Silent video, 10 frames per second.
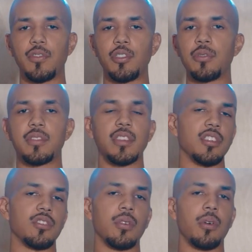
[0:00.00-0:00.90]
used to
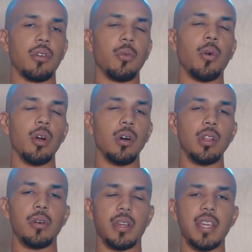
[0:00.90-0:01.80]
control the world
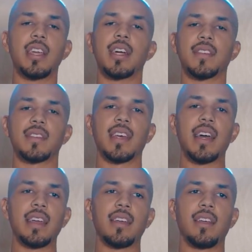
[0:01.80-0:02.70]
low-key, because it's
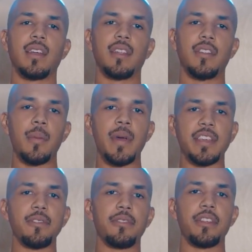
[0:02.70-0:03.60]
like they
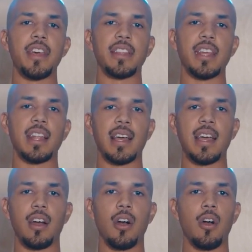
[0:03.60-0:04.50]
make you think that,
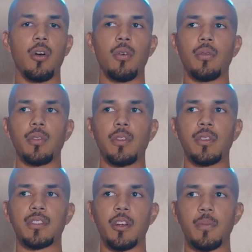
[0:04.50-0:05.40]
like, oh,
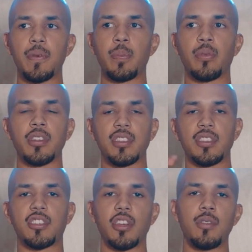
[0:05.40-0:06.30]
certain people are
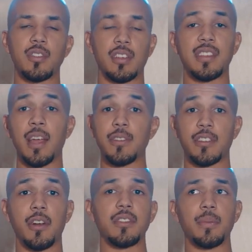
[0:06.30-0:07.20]
just chosen because they were
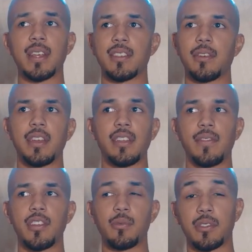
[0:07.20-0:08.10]
chosen by certain
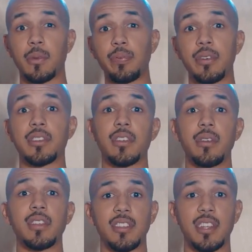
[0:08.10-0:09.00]
individuals to push
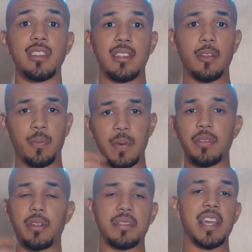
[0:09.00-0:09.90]
certain agendas, so
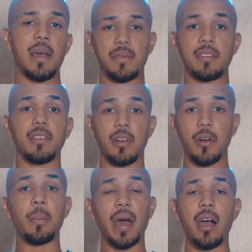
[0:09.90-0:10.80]
people don't tap into their
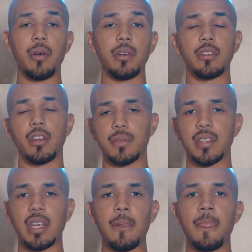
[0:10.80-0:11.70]
own power, you know what I'm
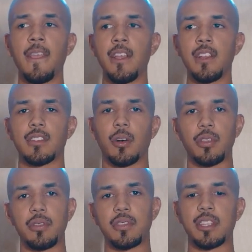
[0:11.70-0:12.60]
saying? So
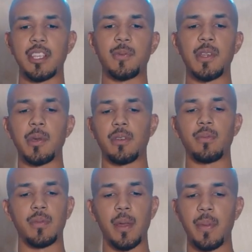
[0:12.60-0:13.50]
when you see these people,
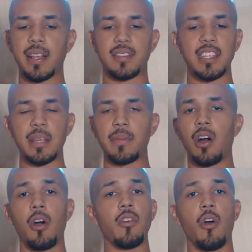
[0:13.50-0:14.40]
they make it seem like,
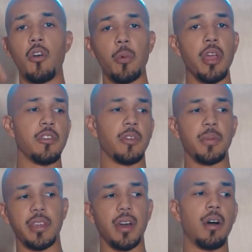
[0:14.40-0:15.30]
oh, the only way you can
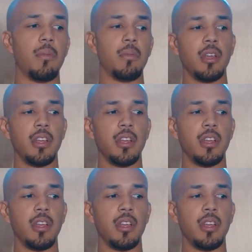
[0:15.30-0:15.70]
become